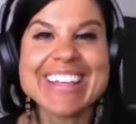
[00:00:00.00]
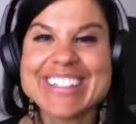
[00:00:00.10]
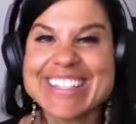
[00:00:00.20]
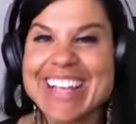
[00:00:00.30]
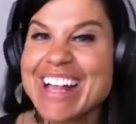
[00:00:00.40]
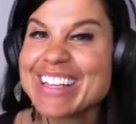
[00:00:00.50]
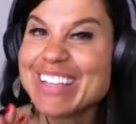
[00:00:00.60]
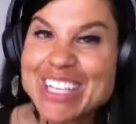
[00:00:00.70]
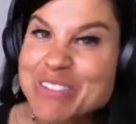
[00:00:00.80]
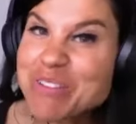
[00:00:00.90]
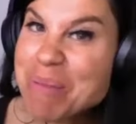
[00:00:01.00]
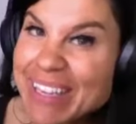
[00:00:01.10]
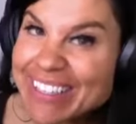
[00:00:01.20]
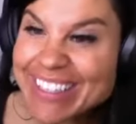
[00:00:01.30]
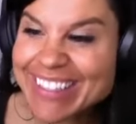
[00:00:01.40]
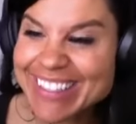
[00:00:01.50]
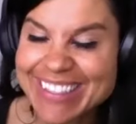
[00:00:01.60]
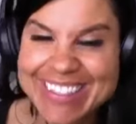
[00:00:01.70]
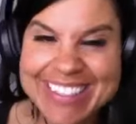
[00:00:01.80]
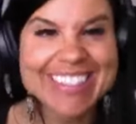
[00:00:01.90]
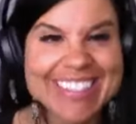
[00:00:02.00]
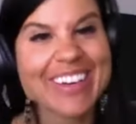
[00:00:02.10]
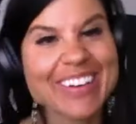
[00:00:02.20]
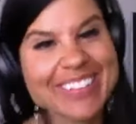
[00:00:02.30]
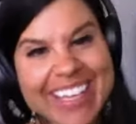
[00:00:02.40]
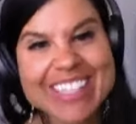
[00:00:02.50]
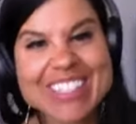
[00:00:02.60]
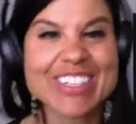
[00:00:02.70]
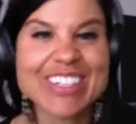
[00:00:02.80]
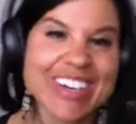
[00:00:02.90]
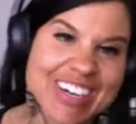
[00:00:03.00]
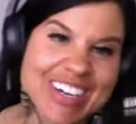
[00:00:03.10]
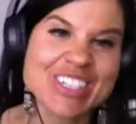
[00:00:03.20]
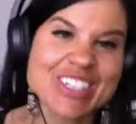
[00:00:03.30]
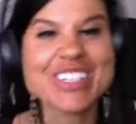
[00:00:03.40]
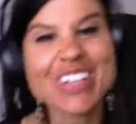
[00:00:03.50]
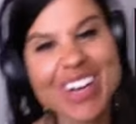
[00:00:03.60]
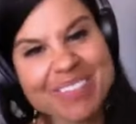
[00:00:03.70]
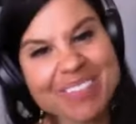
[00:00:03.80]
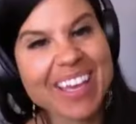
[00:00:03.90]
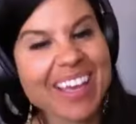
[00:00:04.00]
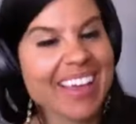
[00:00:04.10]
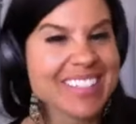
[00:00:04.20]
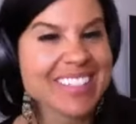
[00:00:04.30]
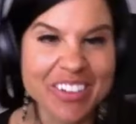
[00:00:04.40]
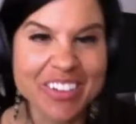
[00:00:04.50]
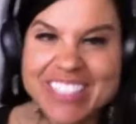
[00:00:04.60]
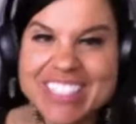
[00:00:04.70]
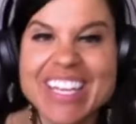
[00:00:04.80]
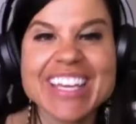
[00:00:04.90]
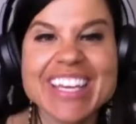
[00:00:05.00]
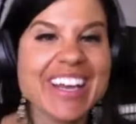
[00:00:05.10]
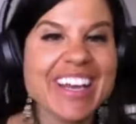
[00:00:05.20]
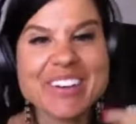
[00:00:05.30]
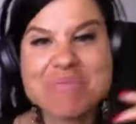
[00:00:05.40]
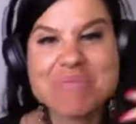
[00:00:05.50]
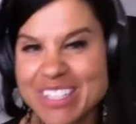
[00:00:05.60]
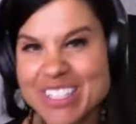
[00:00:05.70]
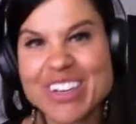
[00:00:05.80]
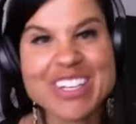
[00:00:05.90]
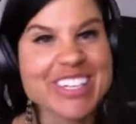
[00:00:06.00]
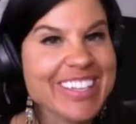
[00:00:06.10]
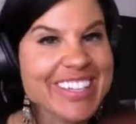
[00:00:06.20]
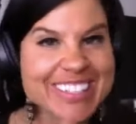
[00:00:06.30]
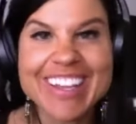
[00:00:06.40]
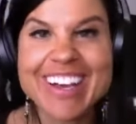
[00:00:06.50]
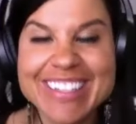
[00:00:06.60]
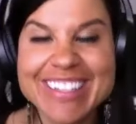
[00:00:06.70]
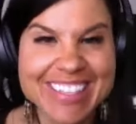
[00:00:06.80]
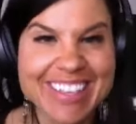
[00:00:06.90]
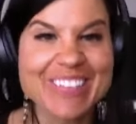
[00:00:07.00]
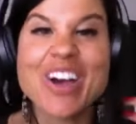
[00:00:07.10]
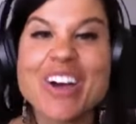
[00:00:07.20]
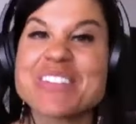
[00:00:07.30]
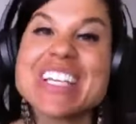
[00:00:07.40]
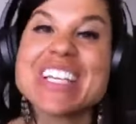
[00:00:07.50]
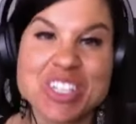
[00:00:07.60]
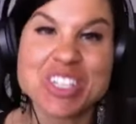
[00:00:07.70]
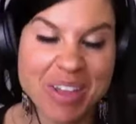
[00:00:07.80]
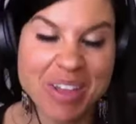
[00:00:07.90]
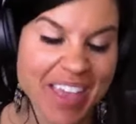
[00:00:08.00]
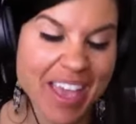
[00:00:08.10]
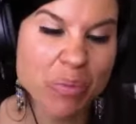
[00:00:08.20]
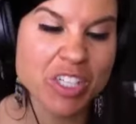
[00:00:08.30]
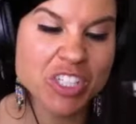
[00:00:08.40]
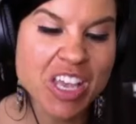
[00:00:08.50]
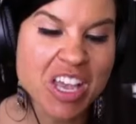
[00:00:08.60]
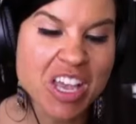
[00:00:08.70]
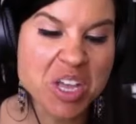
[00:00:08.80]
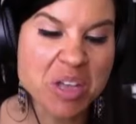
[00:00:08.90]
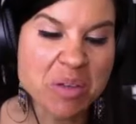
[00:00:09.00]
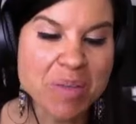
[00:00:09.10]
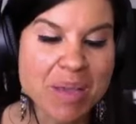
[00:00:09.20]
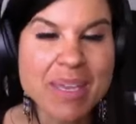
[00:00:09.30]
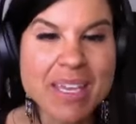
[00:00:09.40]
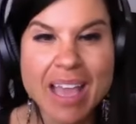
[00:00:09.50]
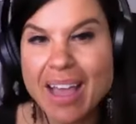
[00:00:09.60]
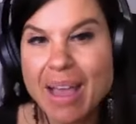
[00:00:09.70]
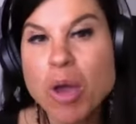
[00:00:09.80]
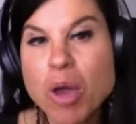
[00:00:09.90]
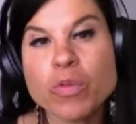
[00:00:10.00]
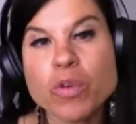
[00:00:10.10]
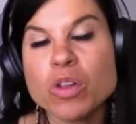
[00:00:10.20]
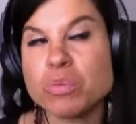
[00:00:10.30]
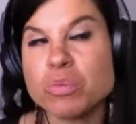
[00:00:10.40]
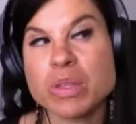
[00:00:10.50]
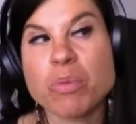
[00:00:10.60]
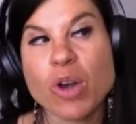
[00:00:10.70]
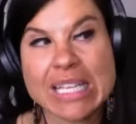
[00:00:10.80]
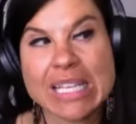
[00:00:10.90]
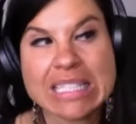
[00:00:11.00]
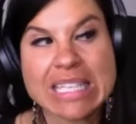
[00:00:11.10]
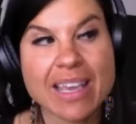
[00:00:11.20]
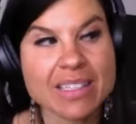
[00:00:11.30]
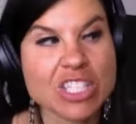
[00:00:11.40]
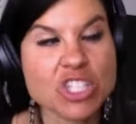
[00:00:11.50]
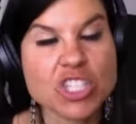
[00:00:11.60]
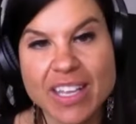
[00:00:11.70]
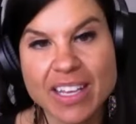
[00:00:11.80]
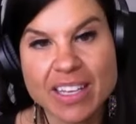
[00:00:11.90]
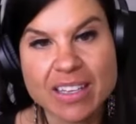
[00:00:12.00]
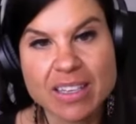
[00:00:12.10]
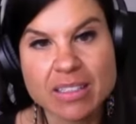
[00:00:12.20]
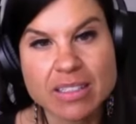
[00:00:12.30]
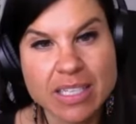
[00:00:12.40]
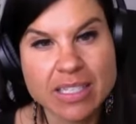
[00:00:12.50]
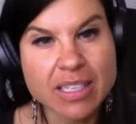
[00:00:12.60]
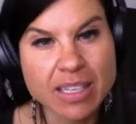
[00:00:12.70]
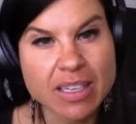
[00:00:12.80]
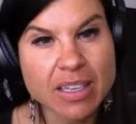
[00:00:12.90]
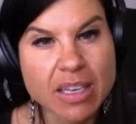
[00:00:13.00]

There's lots of opinions, you know, nature, nurture, trauma, selfish, you know, brain structure. There's lots of conversation around that, which um, maybe I'm hopeful with brain scans and genetic testing